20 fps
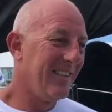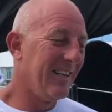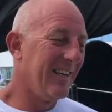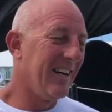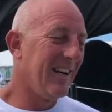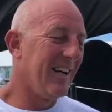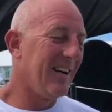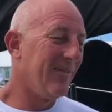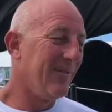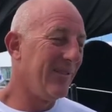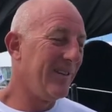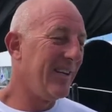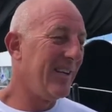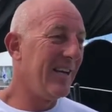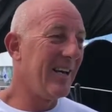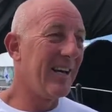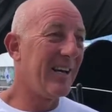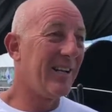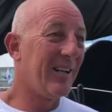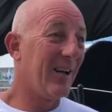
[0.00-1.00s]

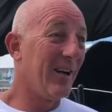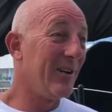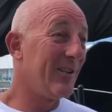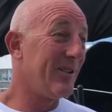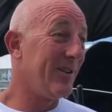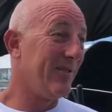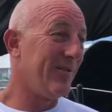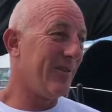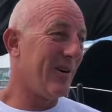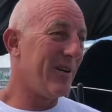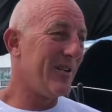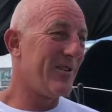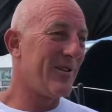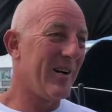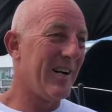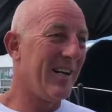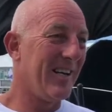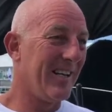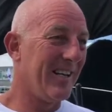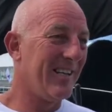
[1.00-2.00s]
Yeah, close and
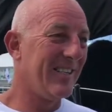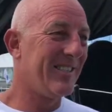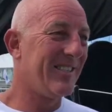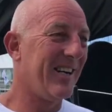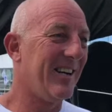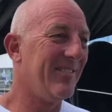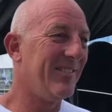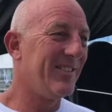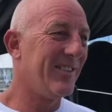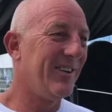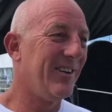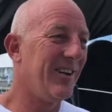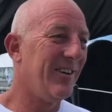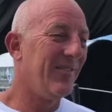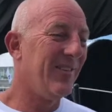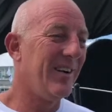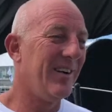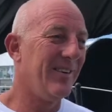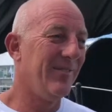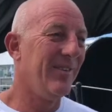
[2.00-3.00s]
frustrating at the same
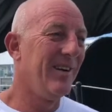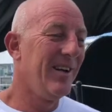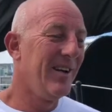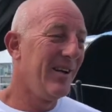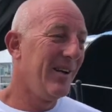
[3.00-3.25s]
time.